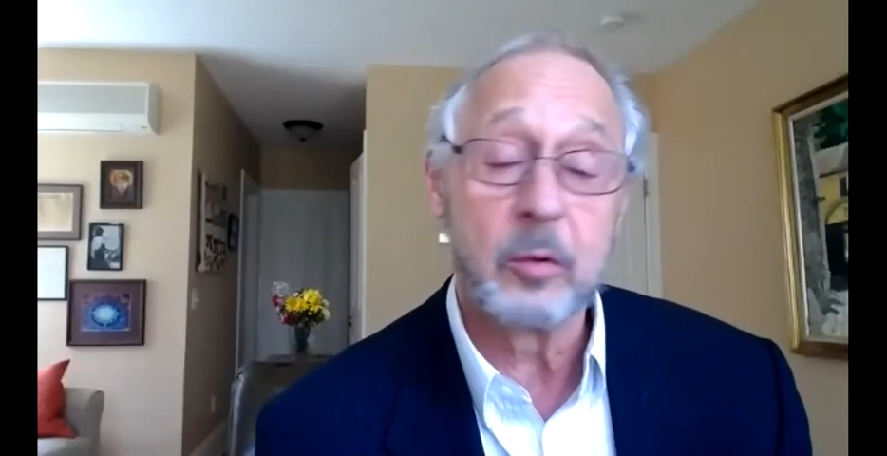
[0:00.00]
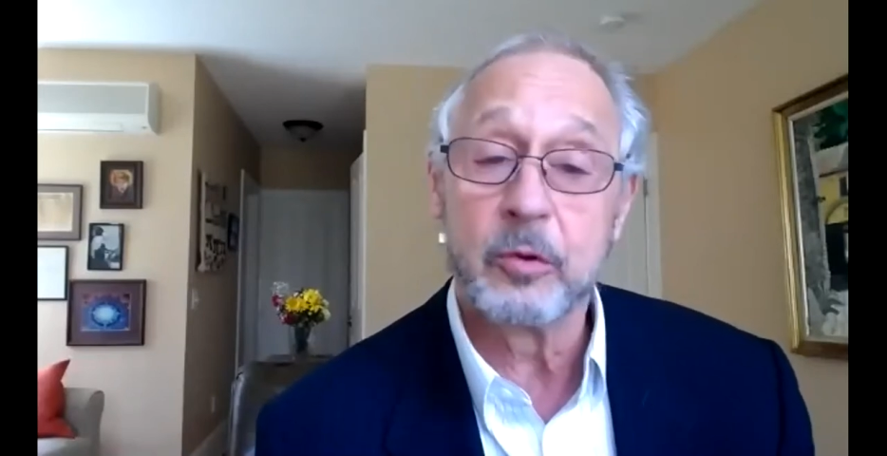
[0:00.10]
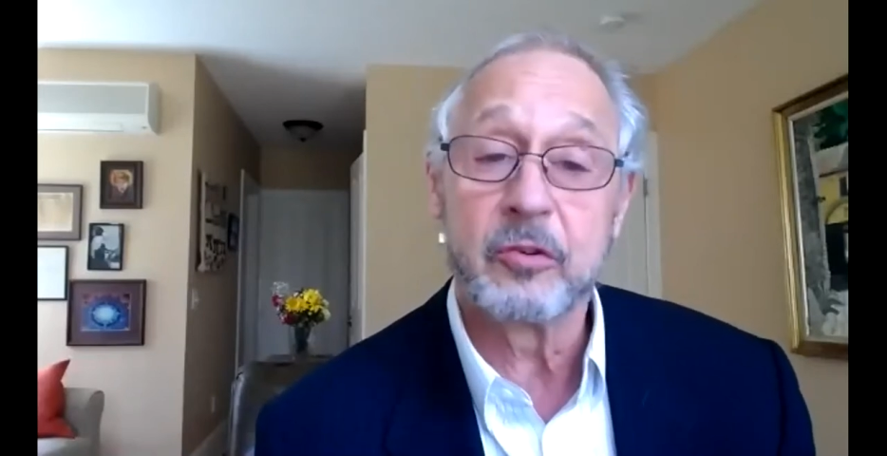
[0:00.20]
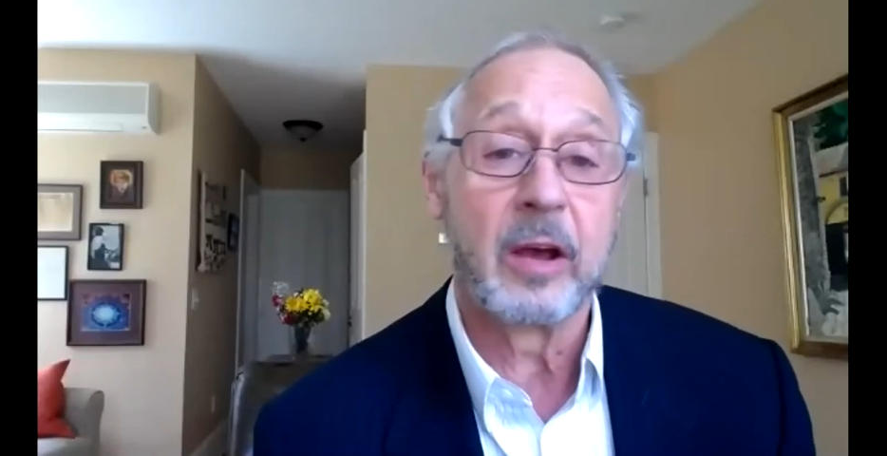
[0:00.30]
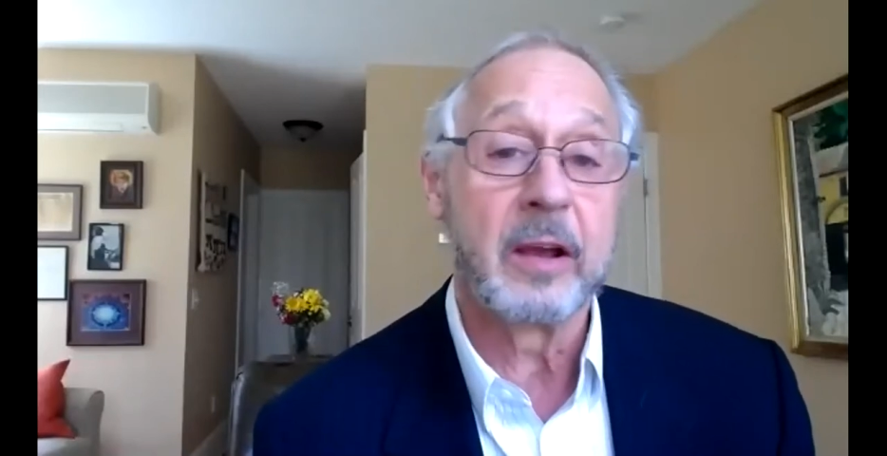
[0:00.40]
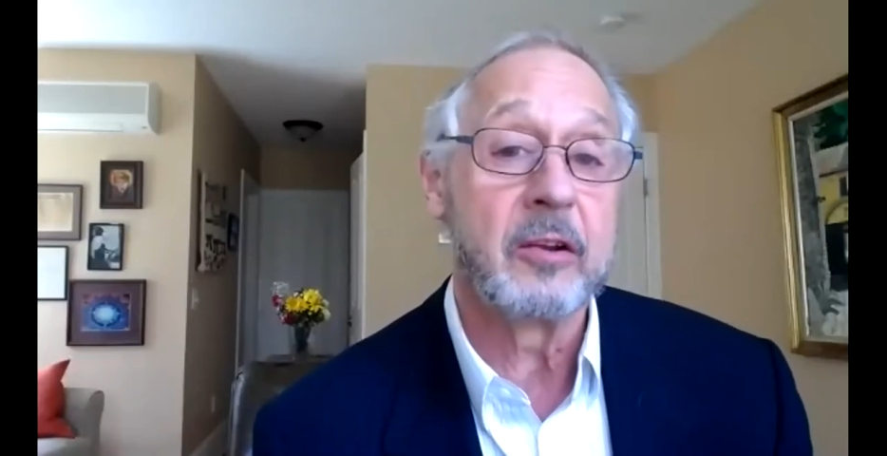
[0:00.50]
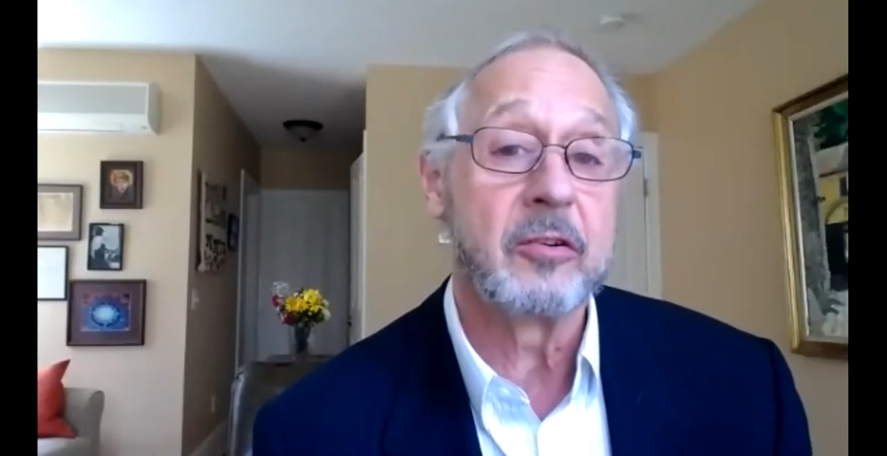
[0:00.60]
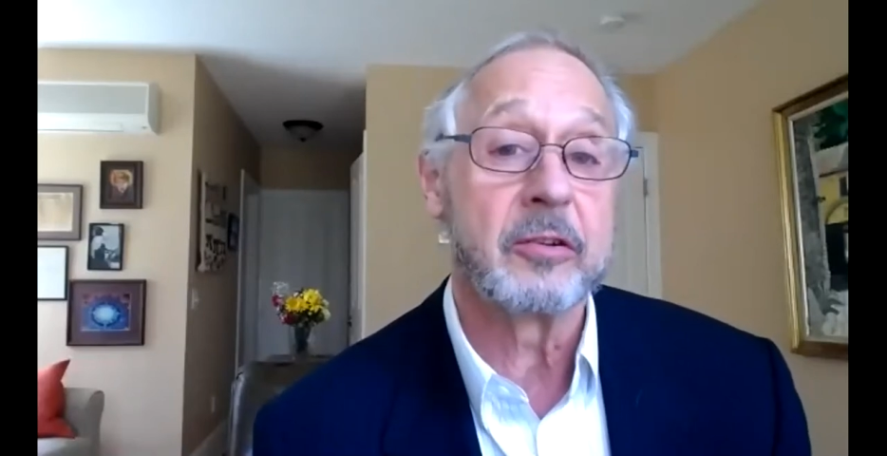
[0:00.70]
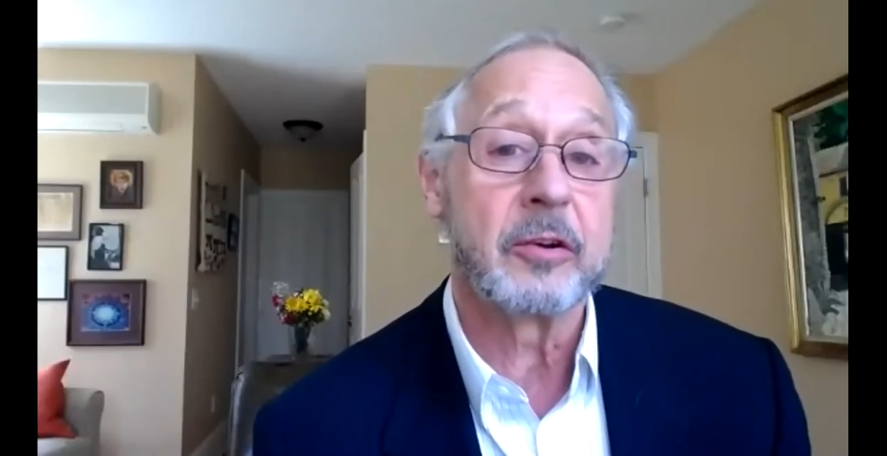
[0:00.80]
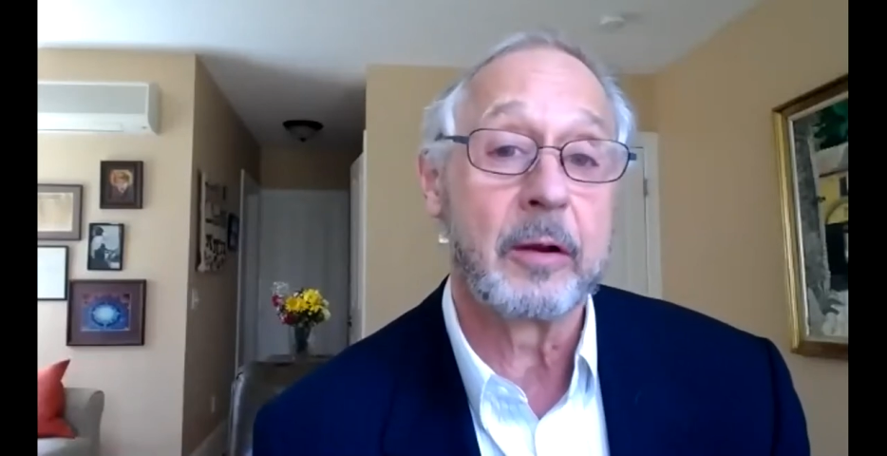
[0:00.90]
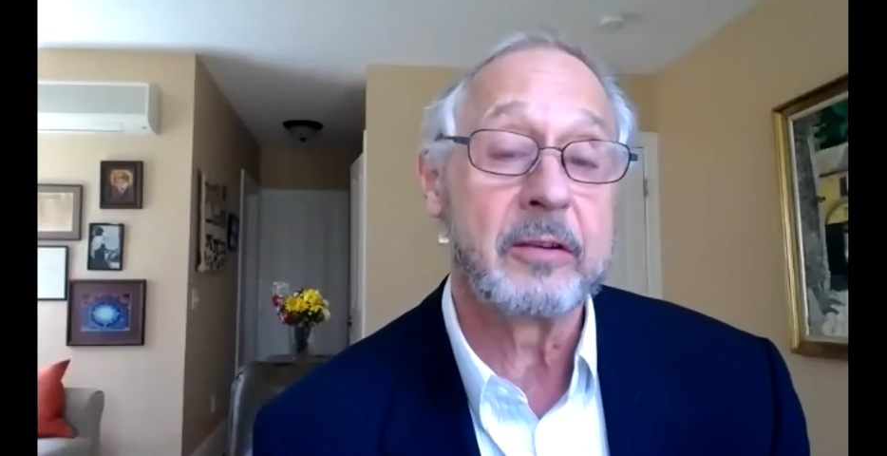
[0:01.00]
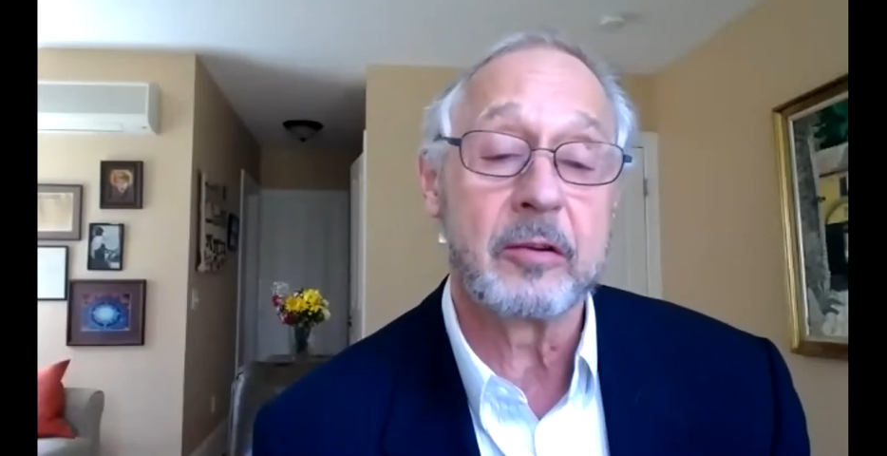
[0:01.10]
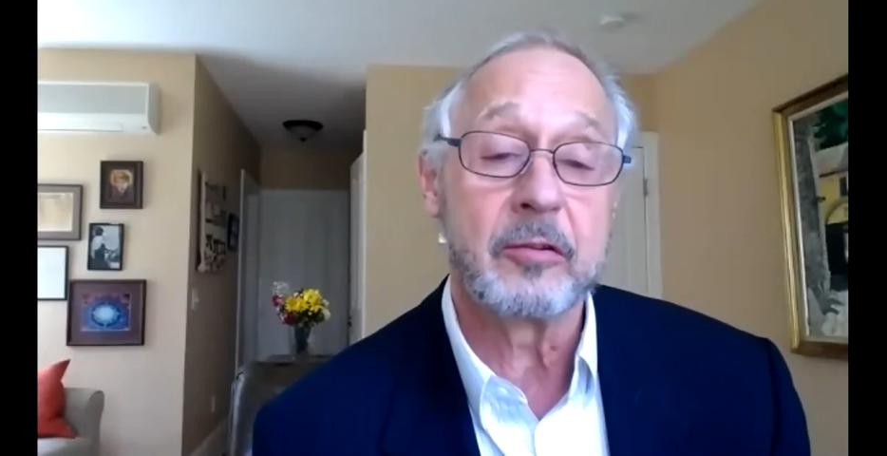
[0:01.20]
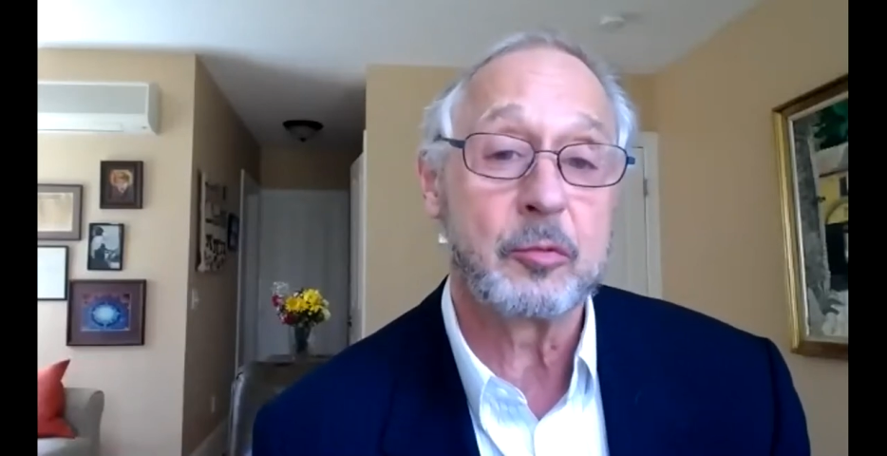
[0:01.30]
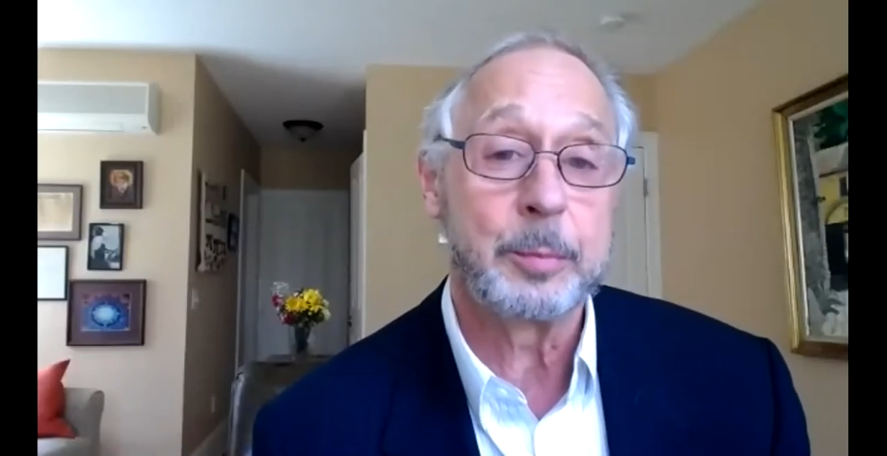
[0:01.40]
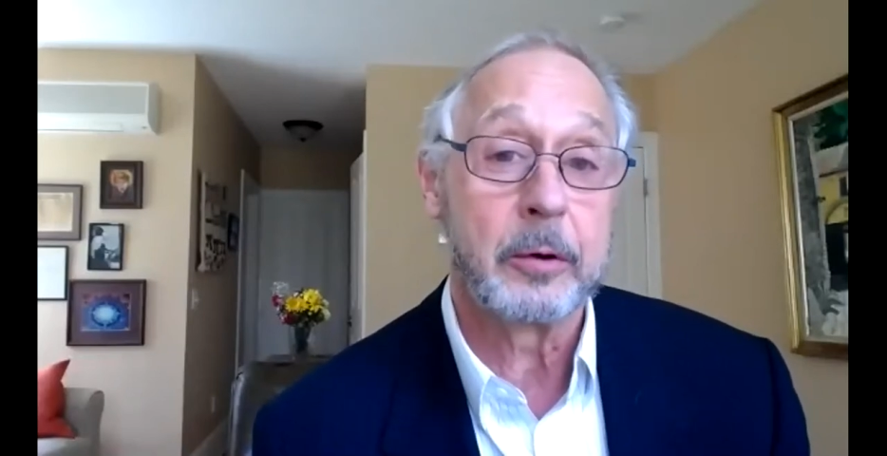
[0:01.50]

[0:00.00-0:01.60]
with psychics. She has a great sense of spirit.